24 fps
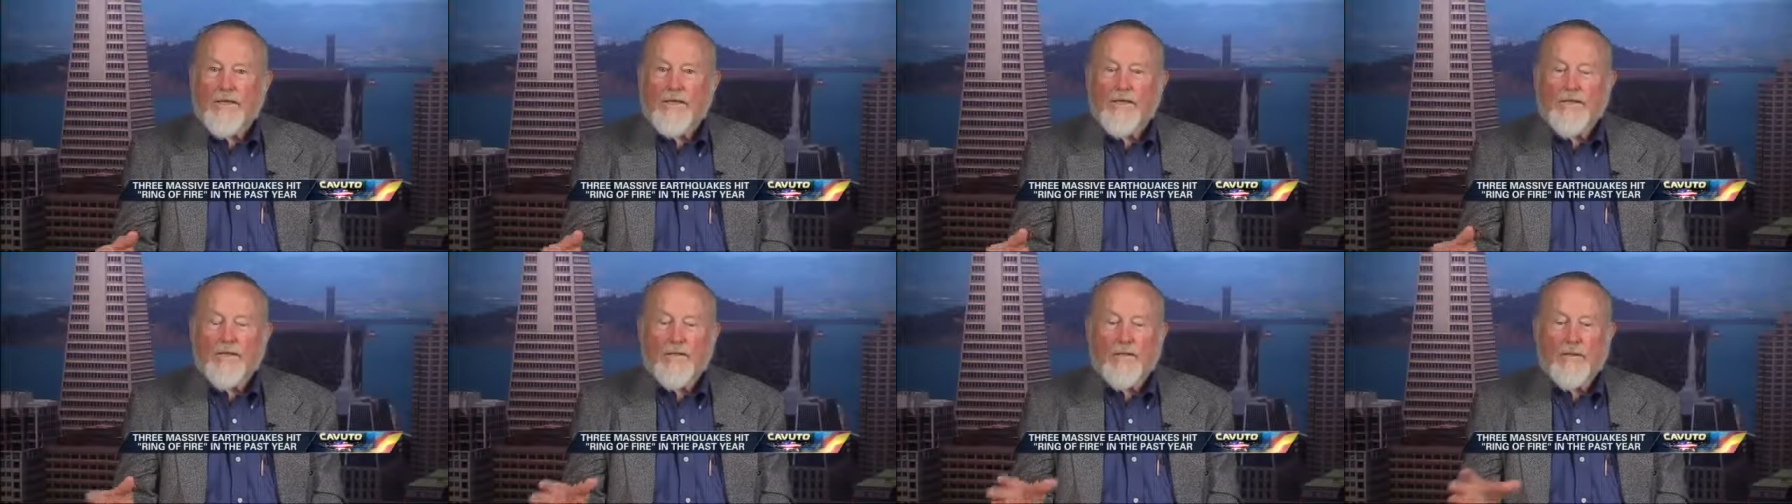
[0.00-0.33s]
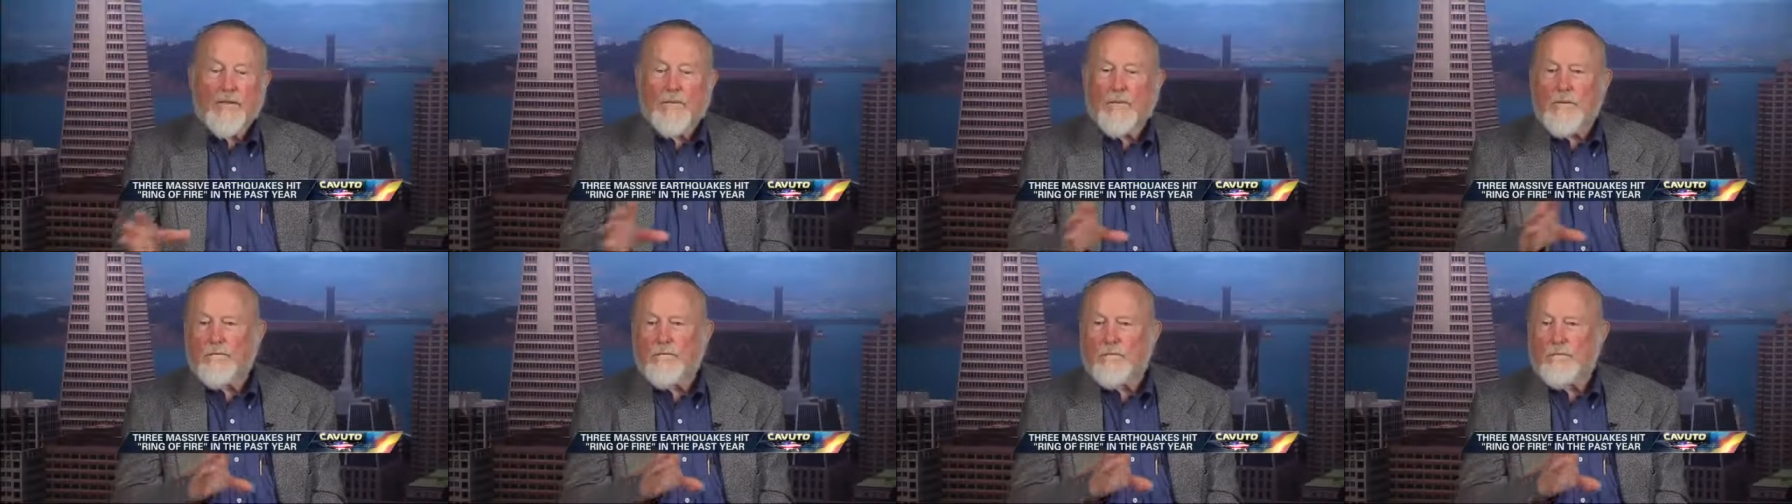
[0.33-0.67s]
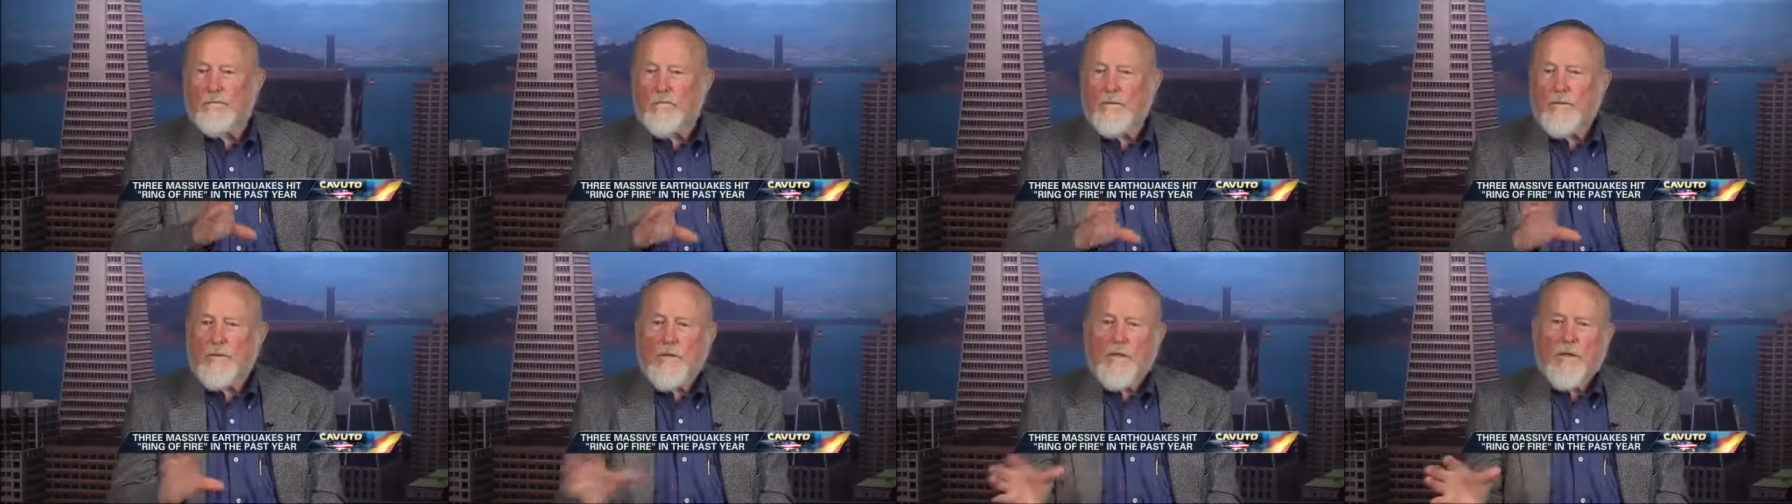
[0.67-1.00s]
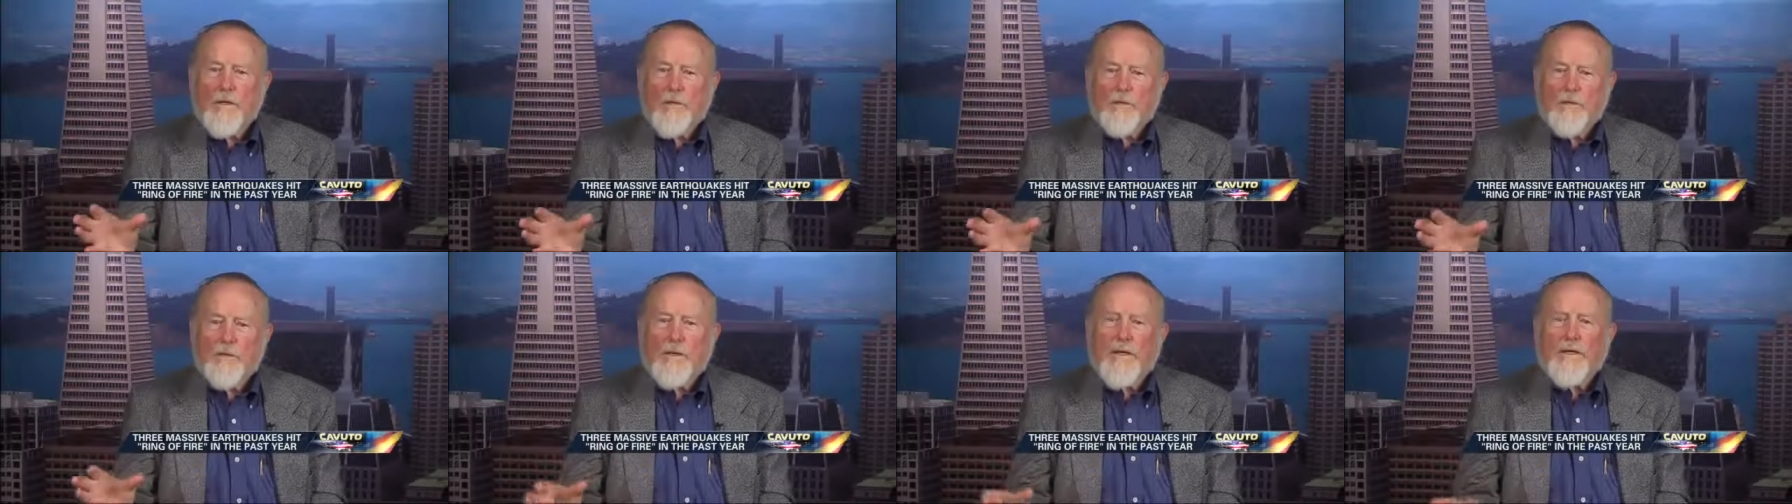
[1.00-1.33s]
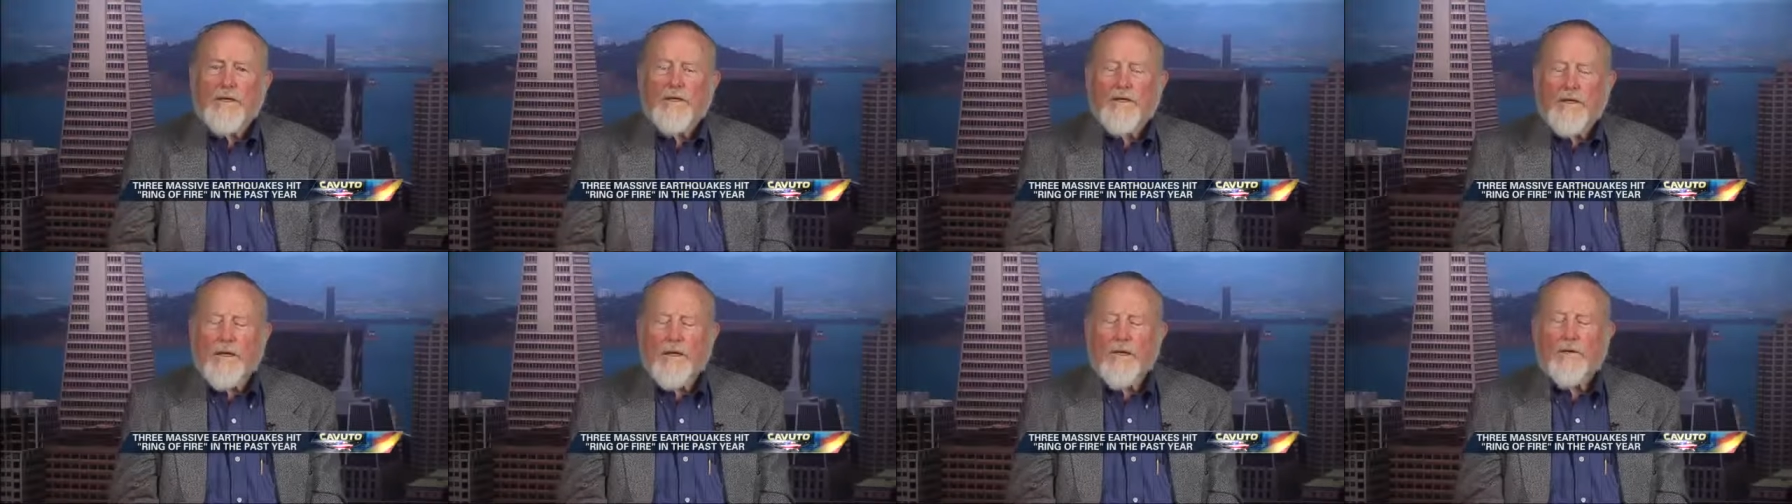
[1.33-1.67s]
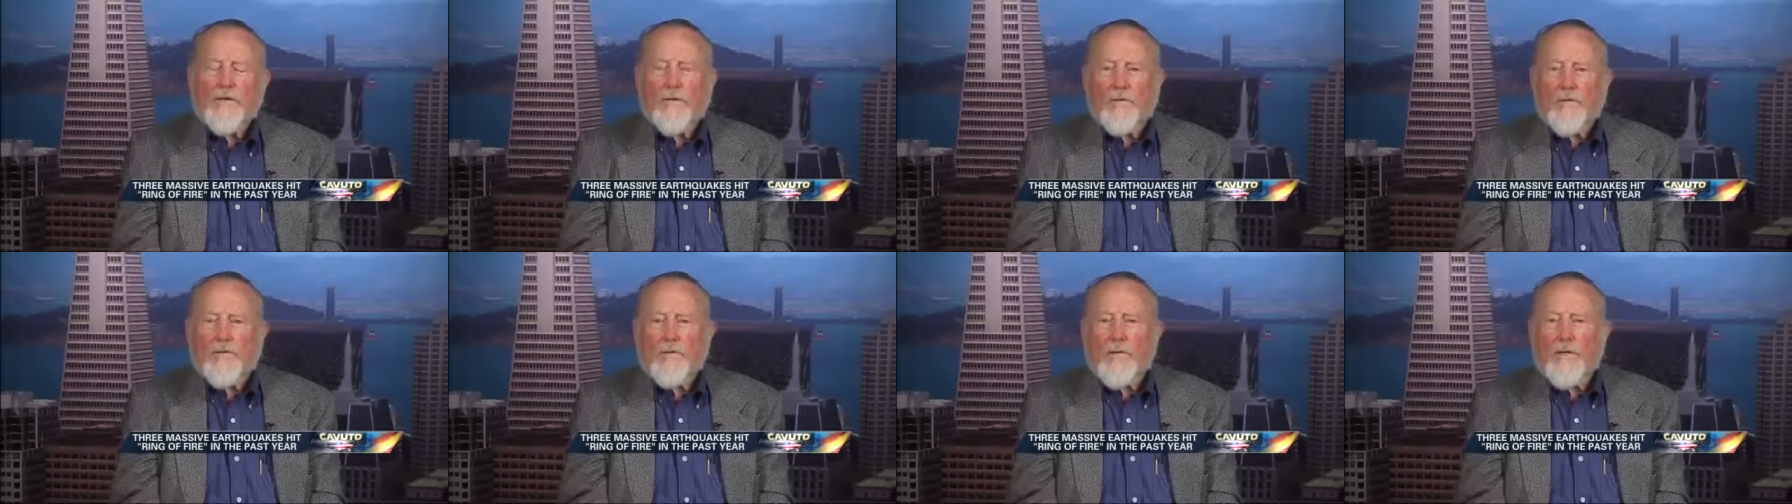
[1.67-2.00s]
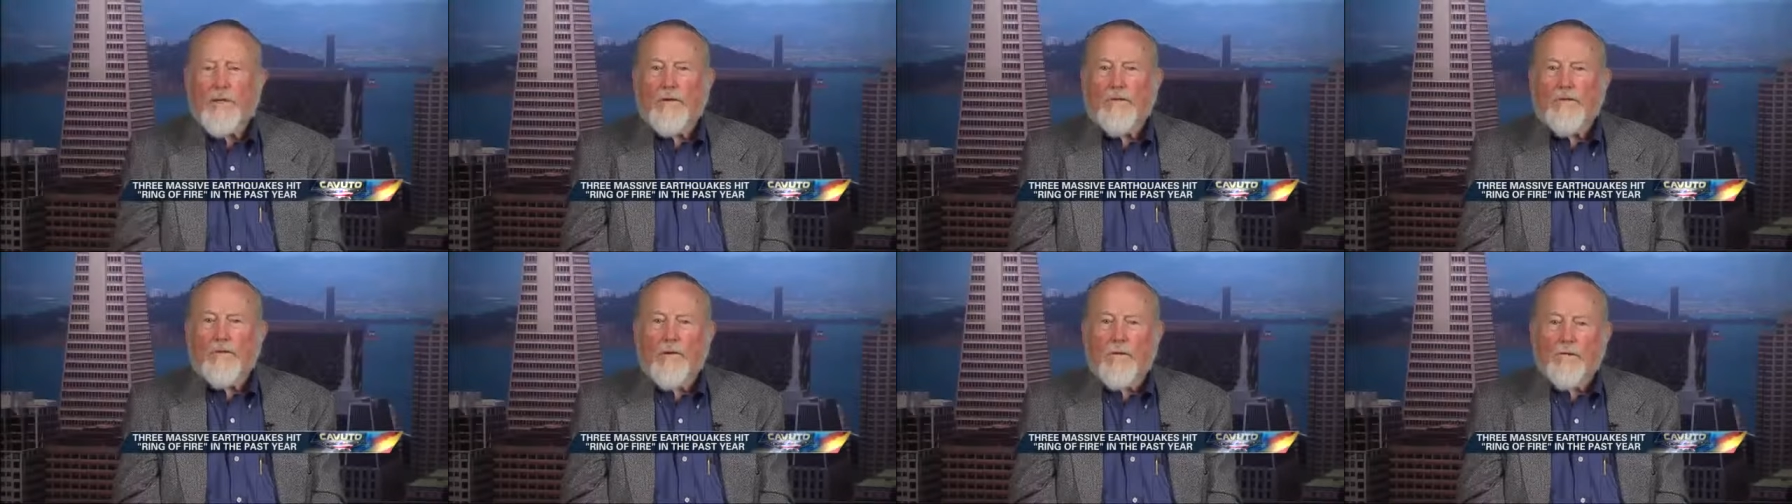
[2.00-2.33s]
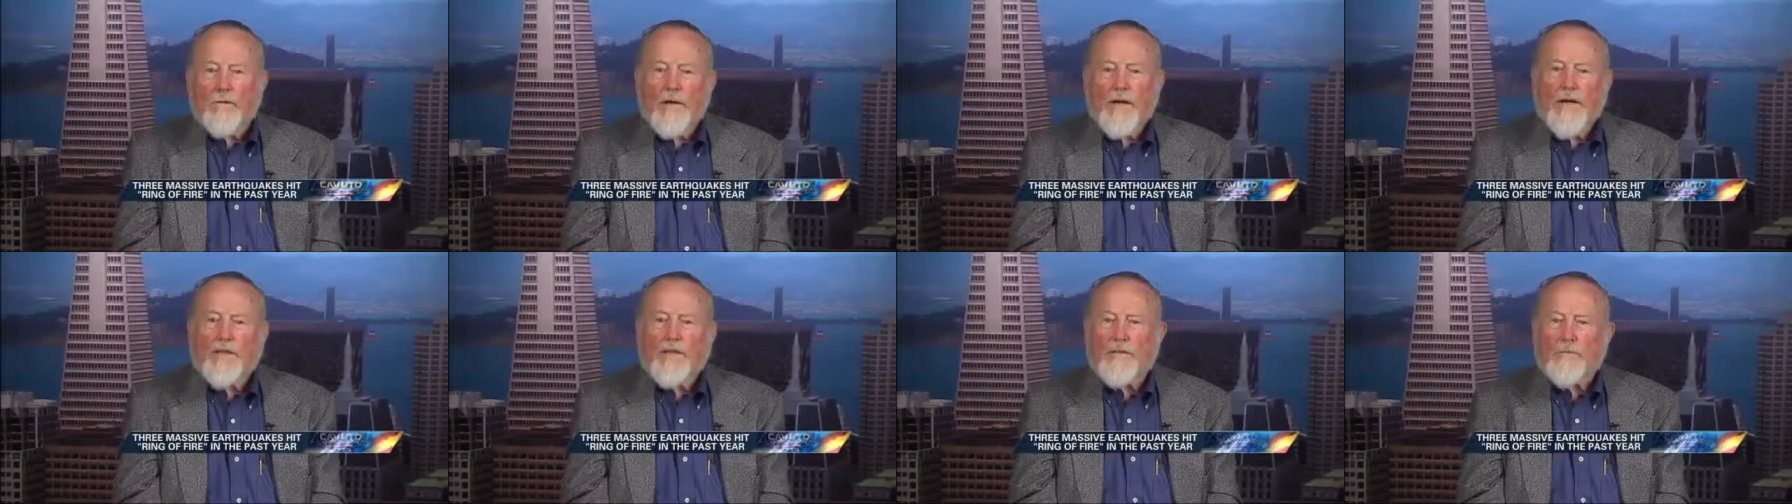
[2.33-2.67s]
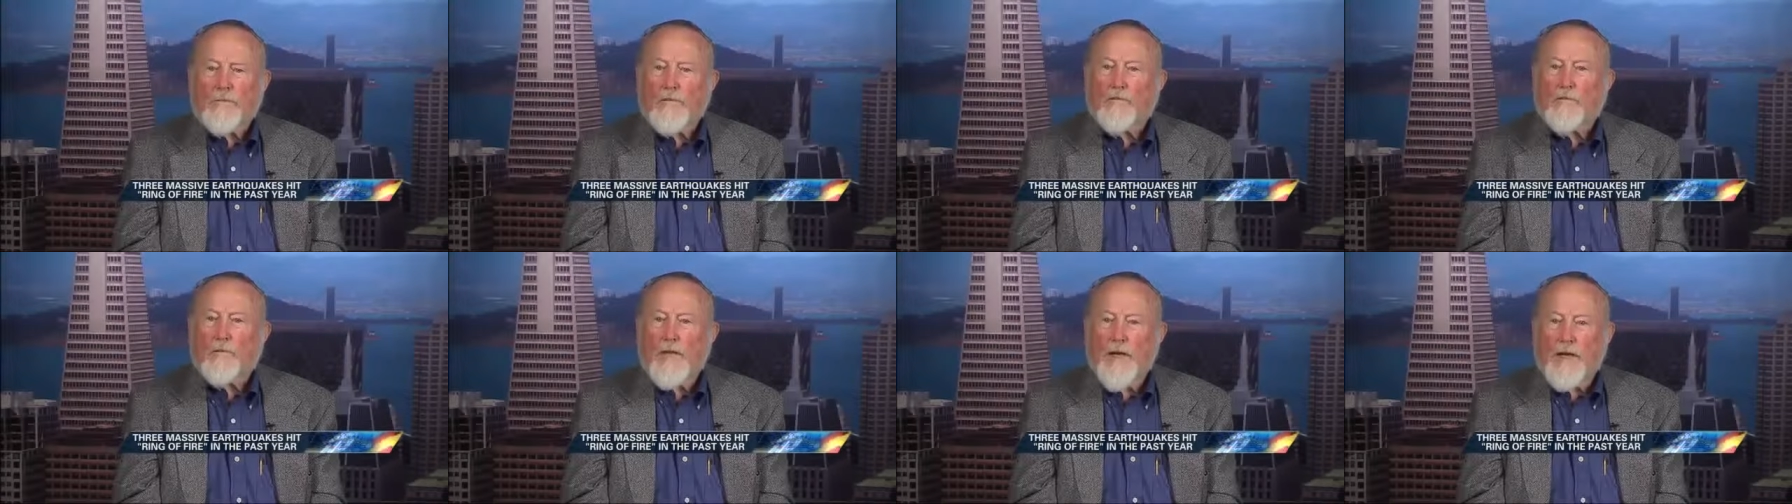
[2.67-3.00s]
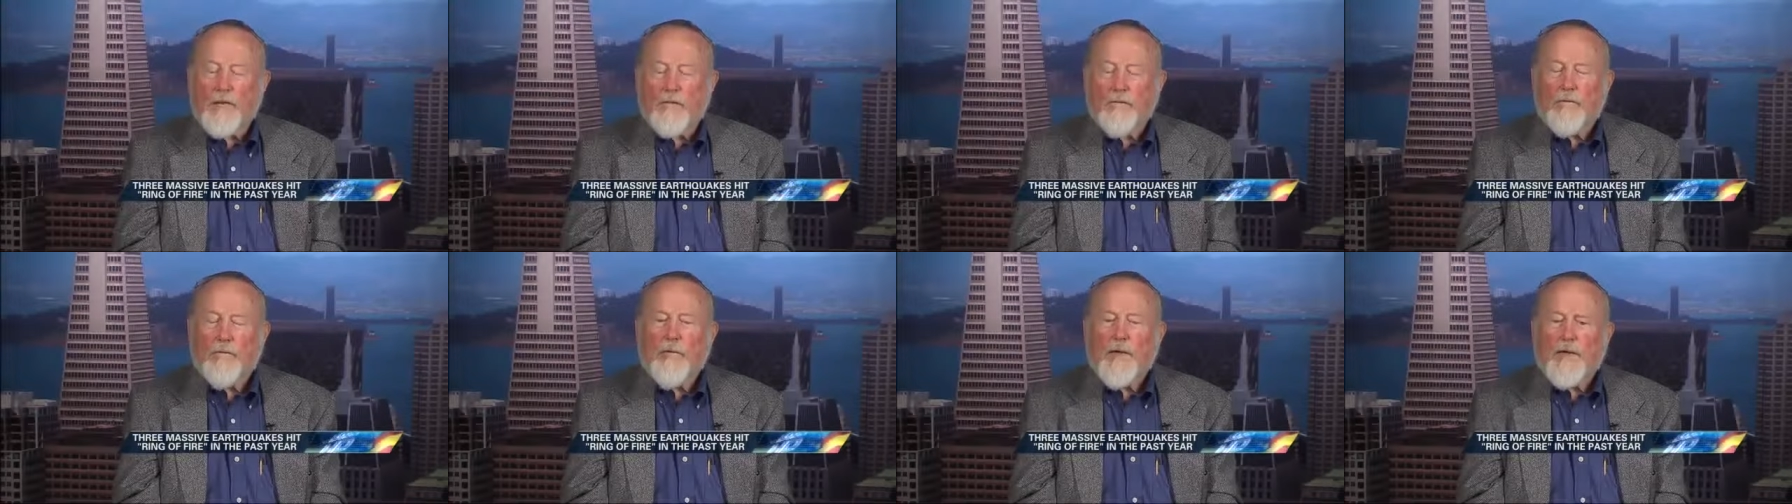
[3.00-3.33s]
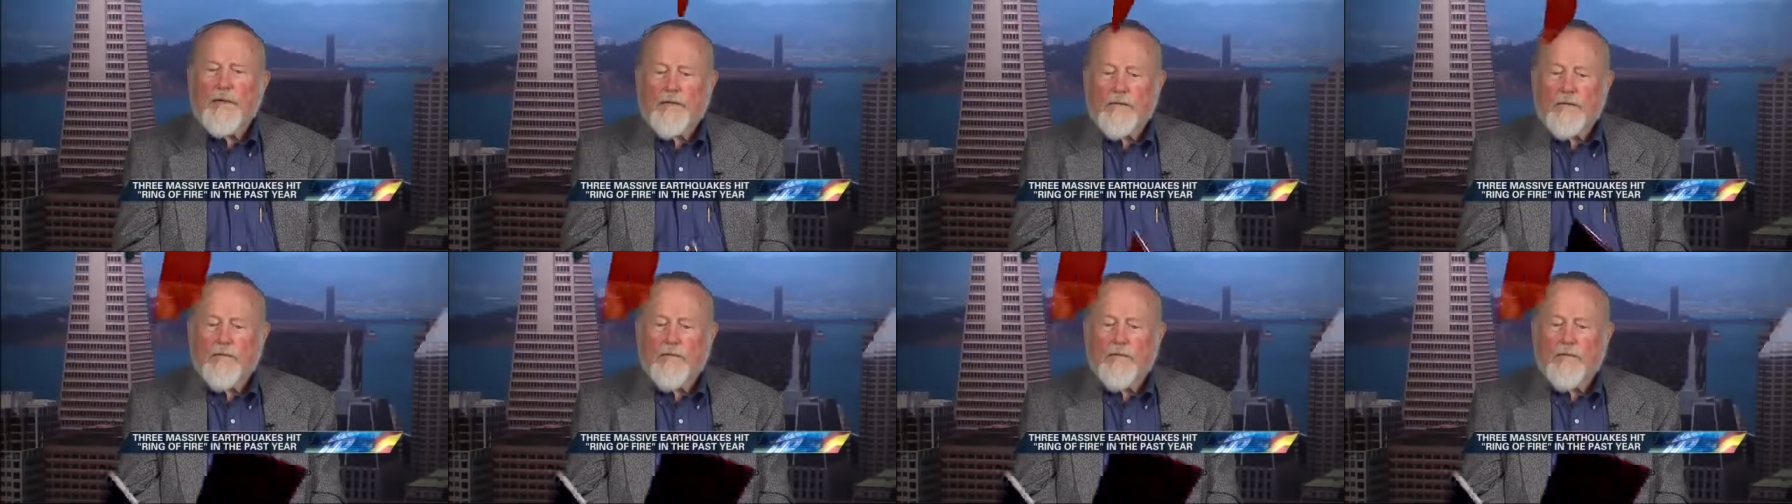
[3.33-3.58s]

So you're bringing together three of the maximum tide raising